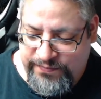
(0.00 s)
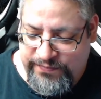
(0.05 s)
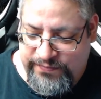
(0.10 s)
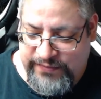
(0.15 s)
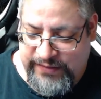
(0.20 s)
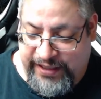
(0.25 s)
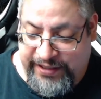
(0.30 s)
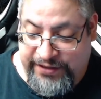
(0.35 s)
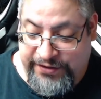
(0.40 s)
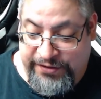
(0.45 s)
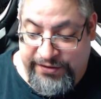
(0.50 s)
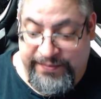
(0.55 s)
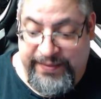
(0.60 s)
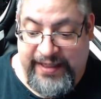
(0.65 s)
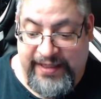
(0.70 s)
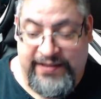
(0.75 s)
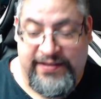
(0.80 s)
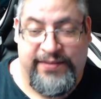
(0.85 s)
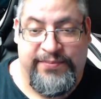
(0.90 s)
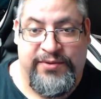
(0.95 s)
you do
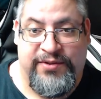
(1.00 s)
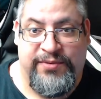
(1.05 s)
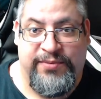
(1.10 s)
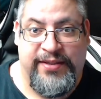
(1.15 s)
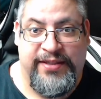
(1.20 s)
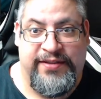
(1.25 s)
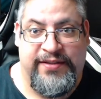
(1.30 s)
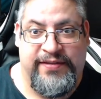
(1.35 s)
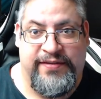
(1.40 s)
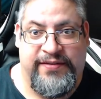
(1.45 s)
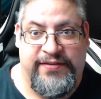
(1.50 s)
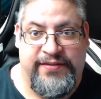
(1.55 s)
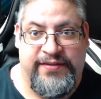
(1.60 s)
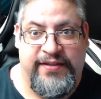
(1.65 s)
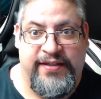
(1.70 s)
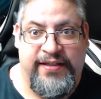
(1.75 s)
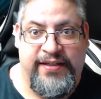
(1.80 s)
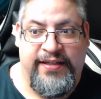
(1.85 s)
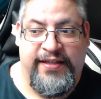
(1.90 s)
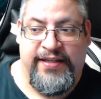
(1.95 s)
make some switches,
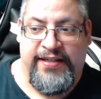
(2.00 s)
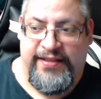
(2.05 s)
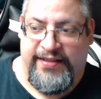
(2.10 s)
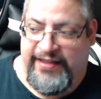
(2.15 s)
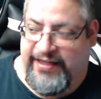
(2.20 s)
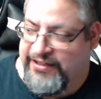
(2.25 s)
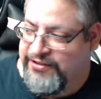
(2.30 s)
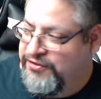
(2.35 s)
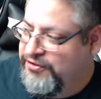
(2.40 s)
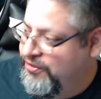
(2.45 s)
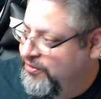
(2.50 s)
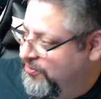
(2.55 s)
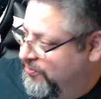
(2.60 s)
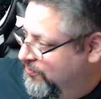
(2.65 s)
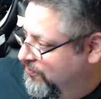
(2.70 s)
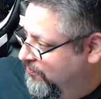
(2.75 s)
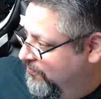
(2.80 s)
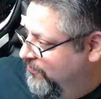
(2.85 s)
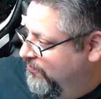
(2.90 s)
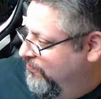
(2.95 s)
that
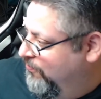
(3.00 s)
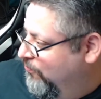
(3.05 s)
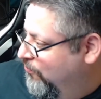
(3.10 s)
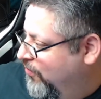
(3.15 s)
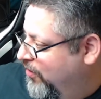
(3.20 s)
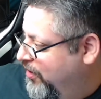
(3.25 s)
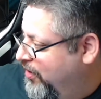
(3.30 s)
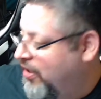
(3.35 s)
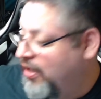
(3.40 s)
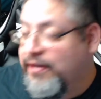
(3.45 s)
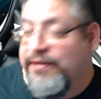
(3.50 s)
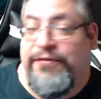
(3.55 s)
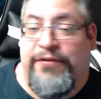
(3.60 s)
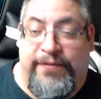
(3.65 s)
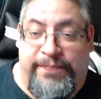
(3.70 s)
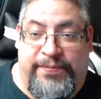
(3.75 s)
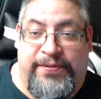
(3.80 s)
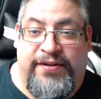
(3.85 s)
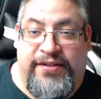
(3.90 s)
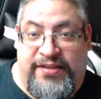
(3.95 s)
you
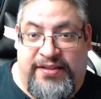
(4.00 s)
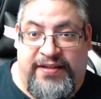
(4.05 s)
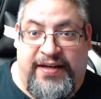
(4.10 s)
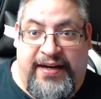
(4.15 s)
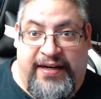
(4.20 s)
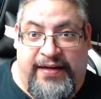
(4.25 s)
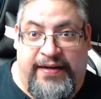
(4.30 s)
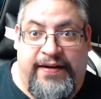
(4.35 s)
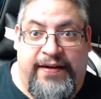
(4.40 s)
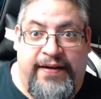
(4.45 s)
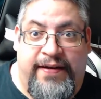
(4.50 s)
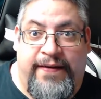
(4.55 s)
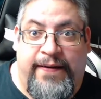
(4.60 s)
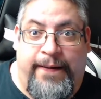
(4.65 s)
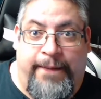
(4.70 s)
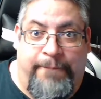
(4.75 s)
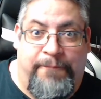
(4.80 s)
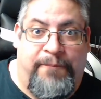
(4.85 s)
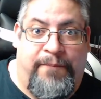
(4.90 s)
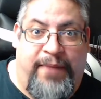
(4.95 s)
100%
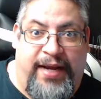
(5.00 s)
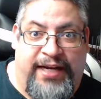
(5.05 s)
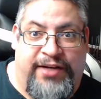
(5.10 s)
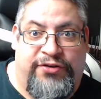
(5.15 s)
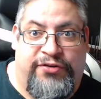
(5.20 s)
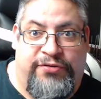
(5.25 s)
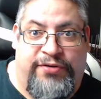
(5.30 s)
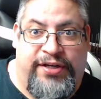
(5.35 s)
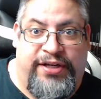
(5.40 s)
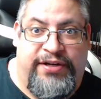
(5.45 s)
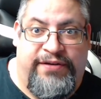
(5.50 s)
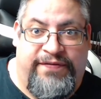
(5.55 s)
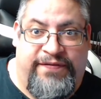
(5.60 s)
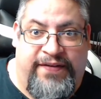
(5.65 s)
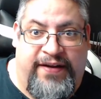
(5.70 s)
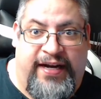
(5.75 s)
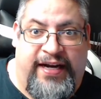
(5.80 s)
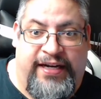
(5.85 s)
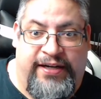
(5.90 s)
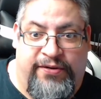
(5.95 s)
make sure you
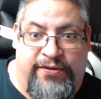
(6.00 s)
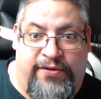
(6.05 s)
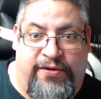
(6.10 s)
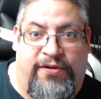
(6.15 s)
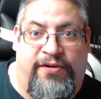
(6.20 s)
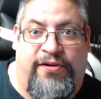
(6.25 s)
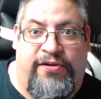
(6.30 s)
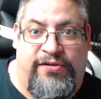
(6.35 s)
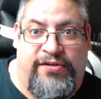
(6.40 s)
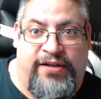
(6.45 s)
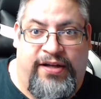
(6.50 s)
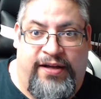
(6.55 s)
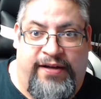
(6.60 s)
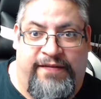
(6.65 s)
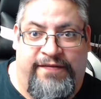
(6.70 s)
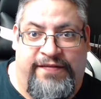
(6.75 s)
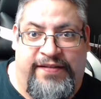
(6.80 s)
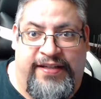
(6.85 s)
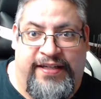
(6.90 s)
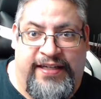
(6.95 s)
find all
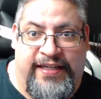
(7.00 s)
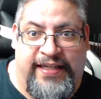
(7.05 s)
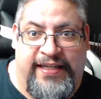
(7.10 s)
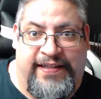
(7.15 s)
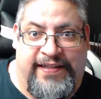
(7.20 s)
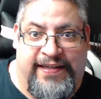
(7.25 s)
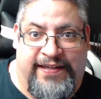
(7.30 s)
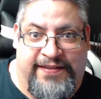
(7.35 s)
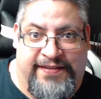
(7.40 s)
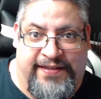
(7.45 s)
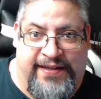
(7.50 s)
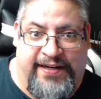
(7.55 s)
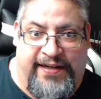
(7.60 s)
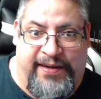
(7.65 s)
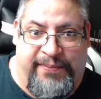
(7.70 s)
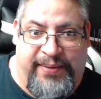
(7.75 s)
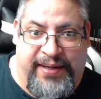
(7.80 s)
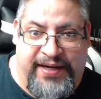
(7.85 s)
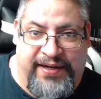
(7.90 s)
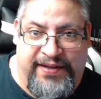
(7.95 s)
of the details on
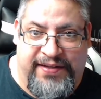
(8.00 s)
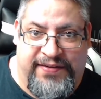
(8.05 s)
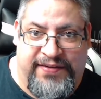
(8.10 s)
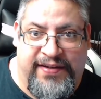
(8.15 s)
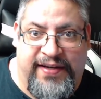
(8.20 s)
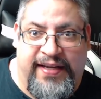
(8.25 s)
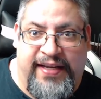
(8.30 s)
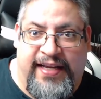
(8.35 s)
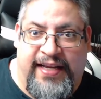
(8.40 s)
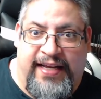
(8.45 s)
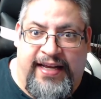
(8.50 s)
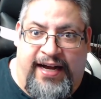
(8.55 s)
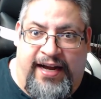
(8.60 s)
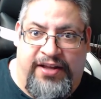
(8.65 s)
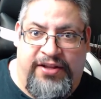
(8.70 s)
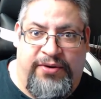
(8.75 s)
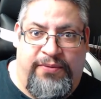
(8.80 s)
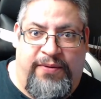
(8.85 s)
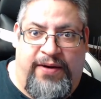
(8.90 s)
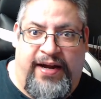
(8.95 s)
it, because
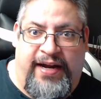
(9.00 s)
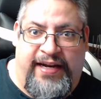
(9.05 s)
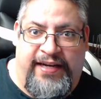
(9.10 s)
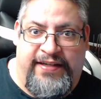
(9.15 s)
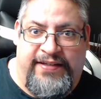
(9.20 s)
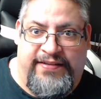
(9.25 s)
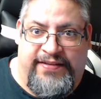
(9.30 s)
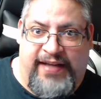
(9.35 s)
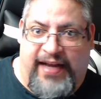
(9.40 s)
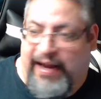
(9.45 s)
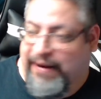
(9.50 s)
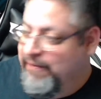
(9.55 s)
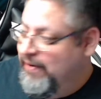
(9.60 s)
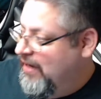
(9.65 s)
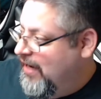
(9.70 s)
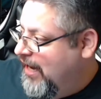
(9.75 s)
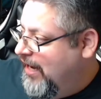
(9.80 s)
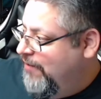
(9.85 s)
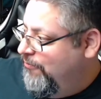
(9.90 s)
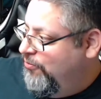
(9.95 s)
otherwise, I mean,
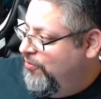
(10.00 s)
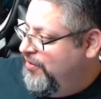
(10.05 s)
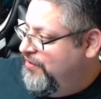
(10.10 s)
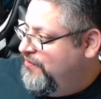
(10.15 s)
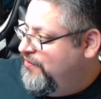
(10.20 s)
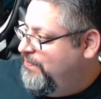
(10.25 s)
I would